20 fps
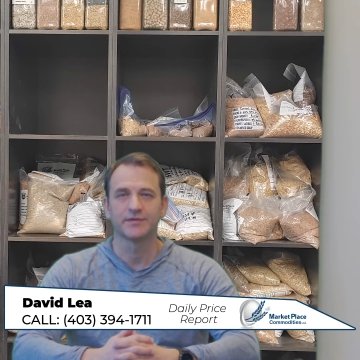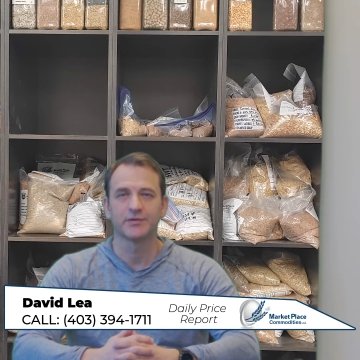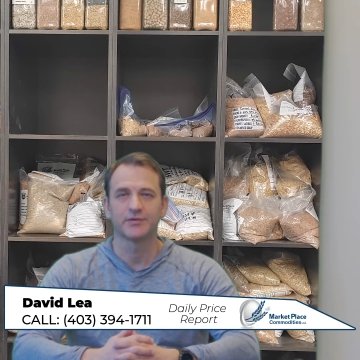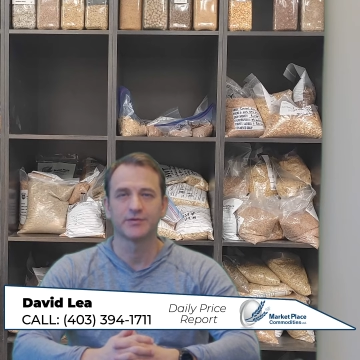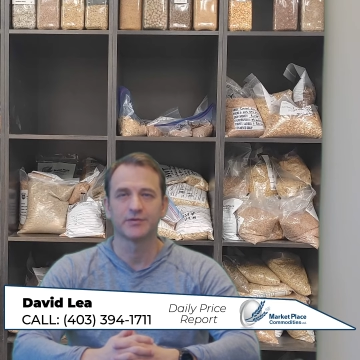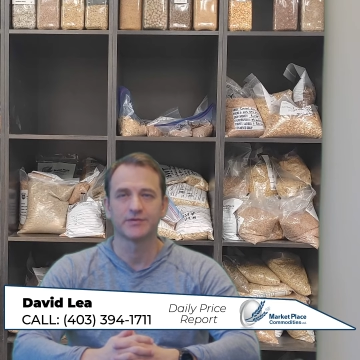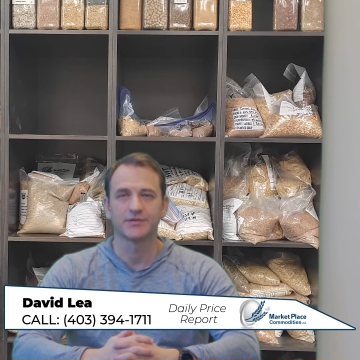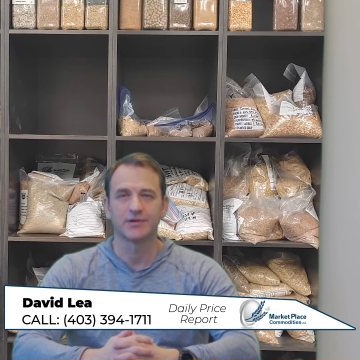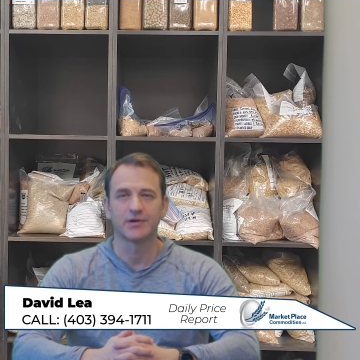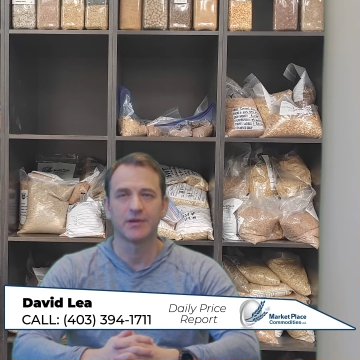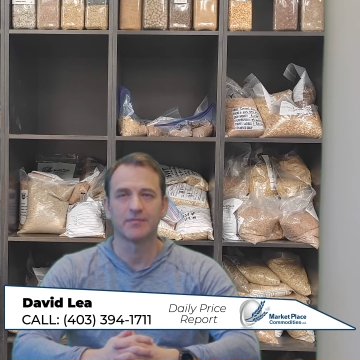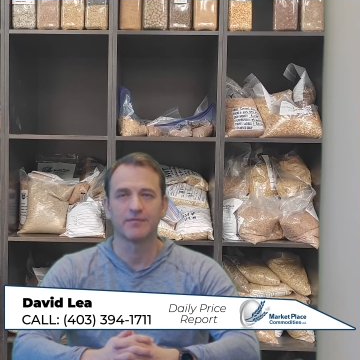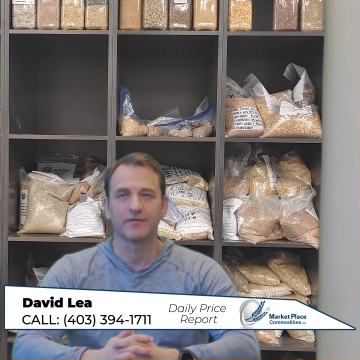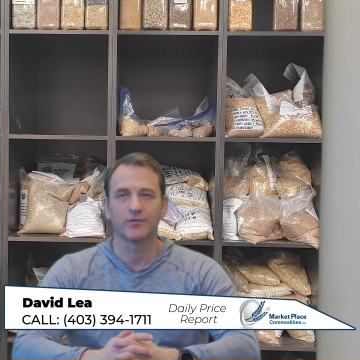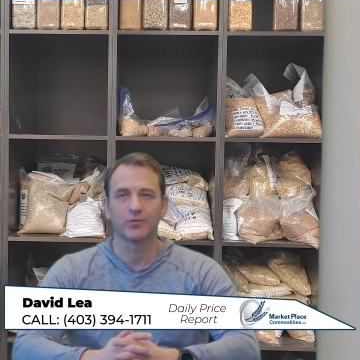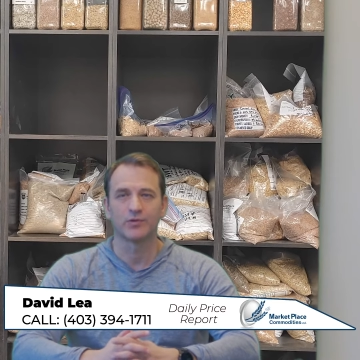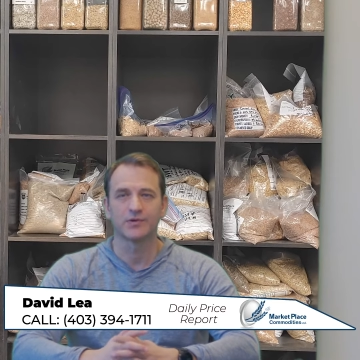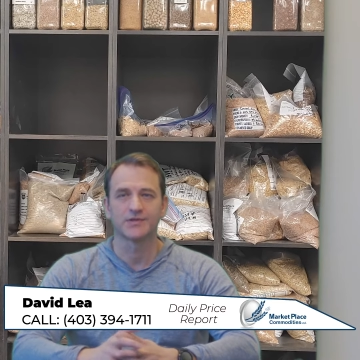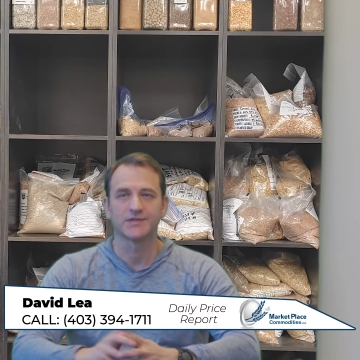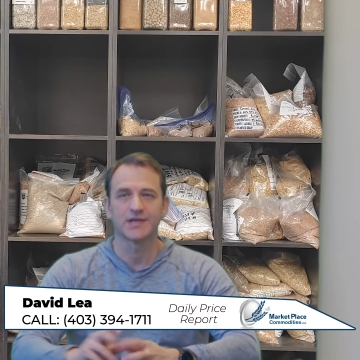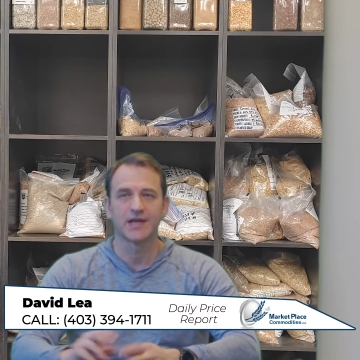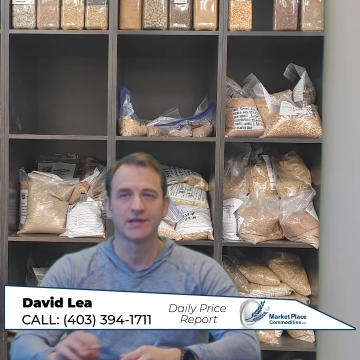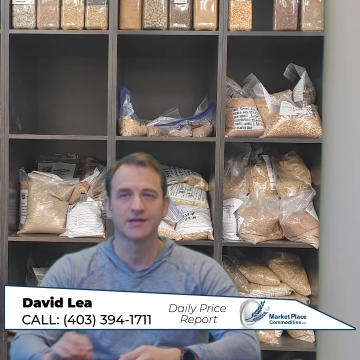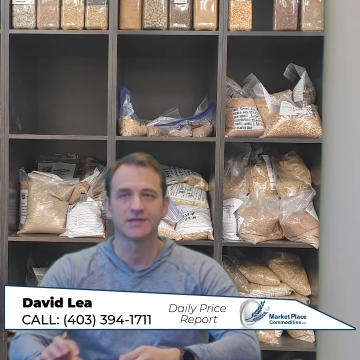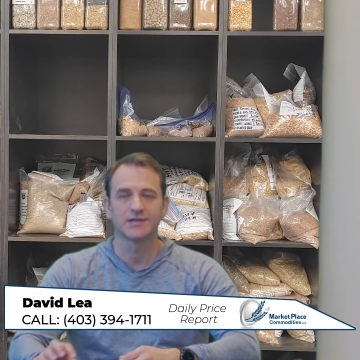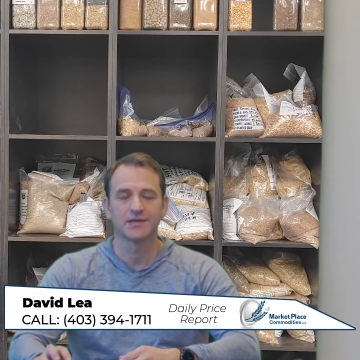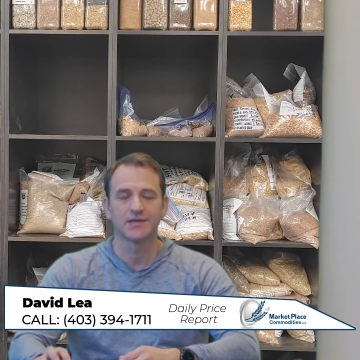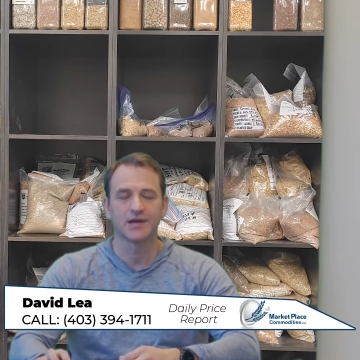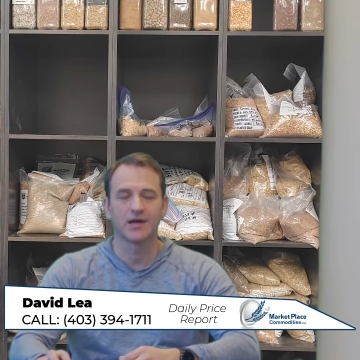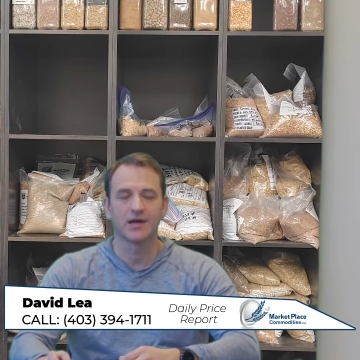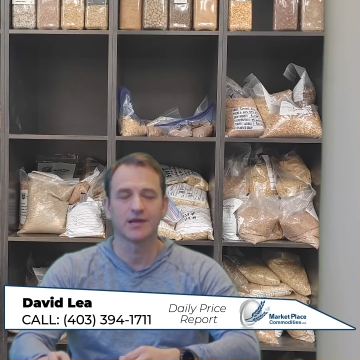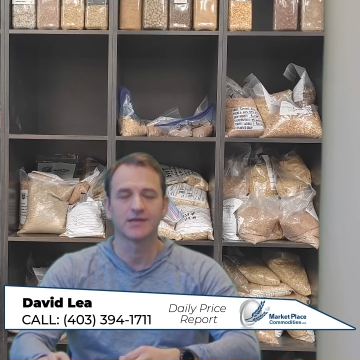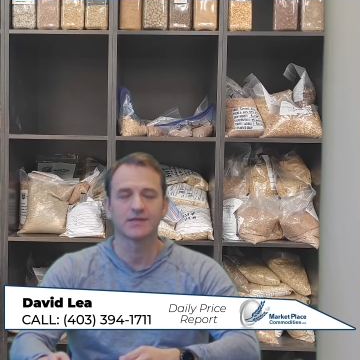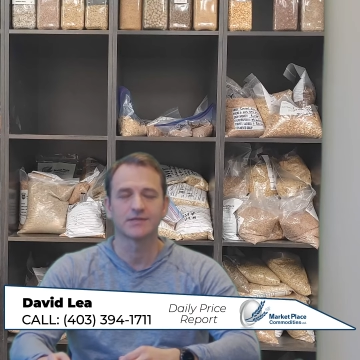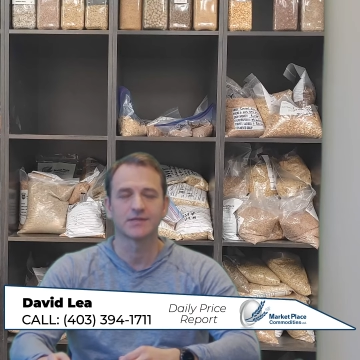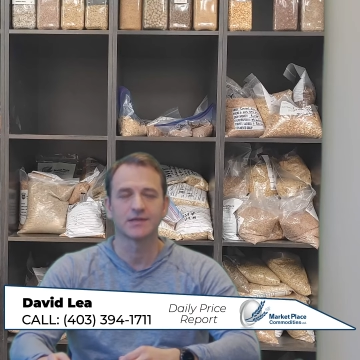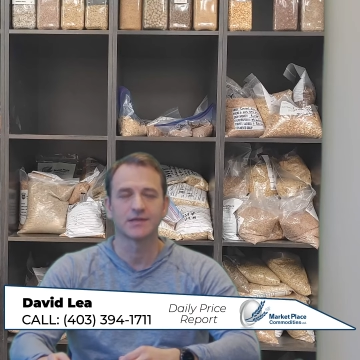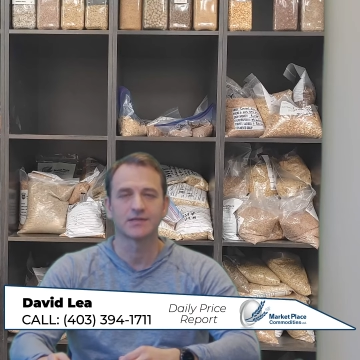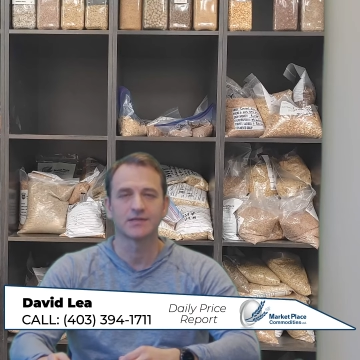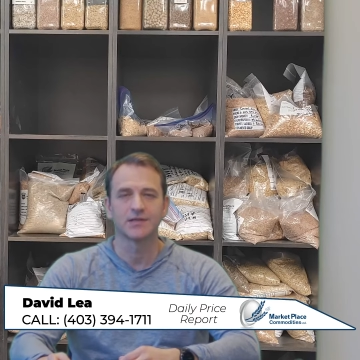futures are up 4 cents at
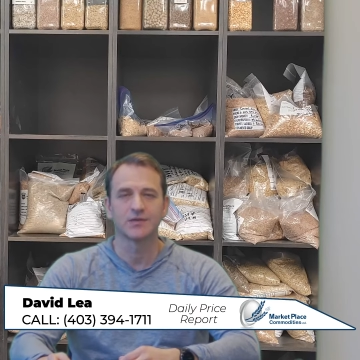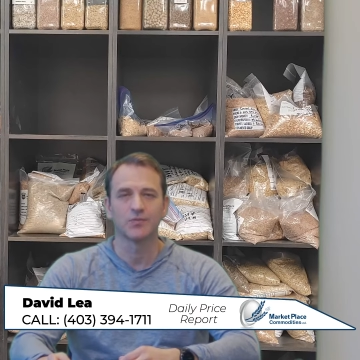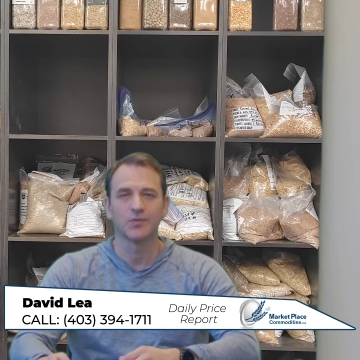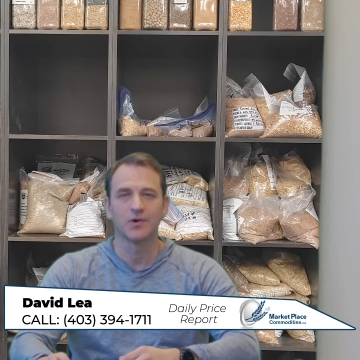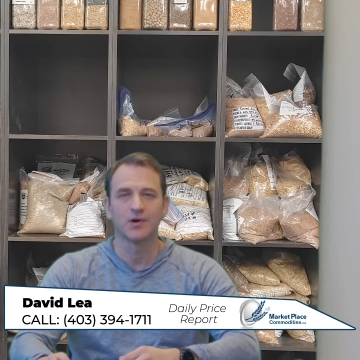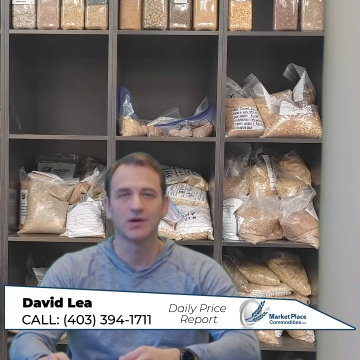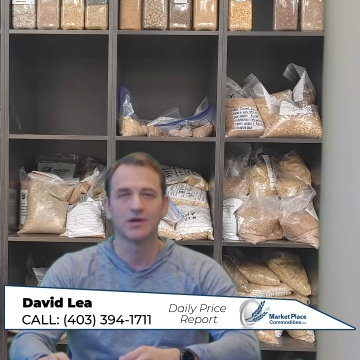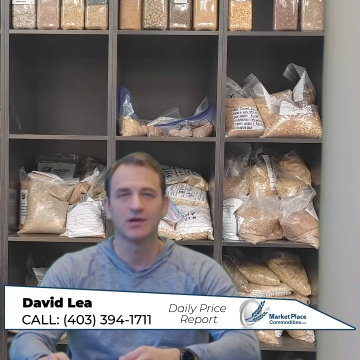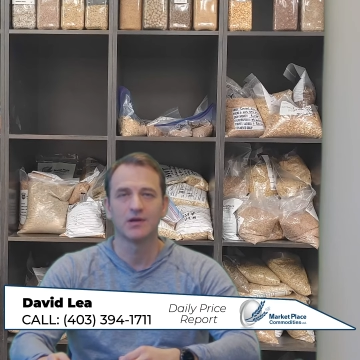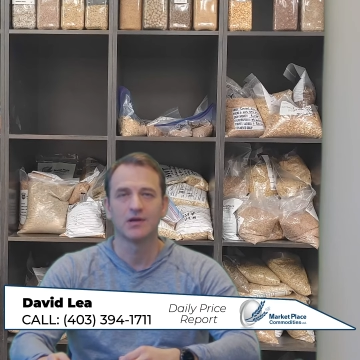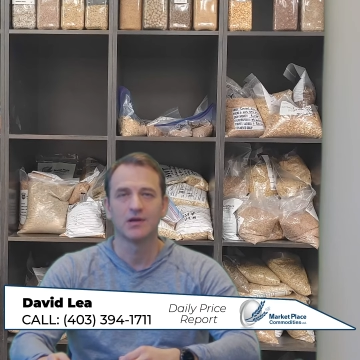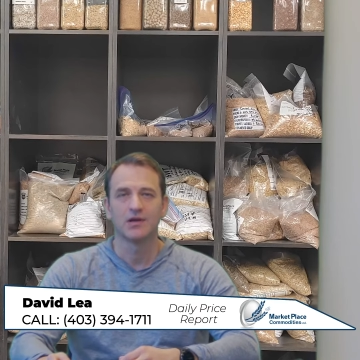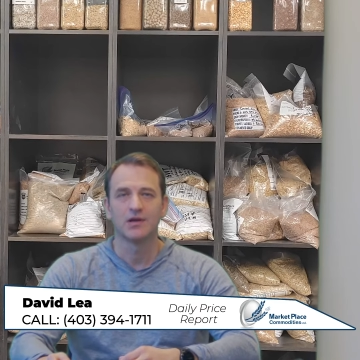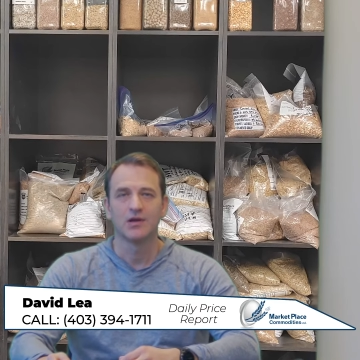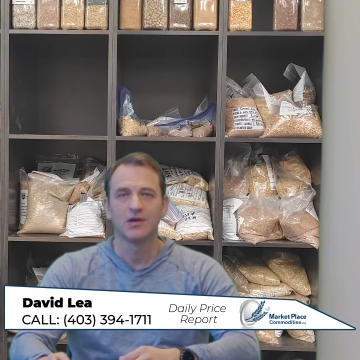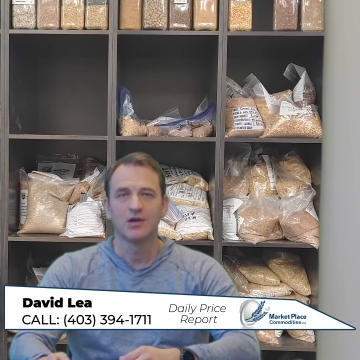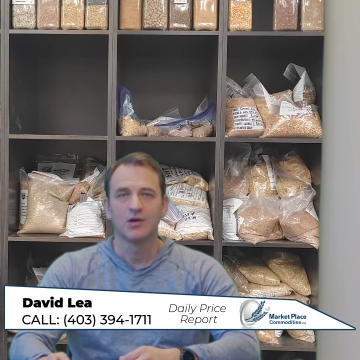961,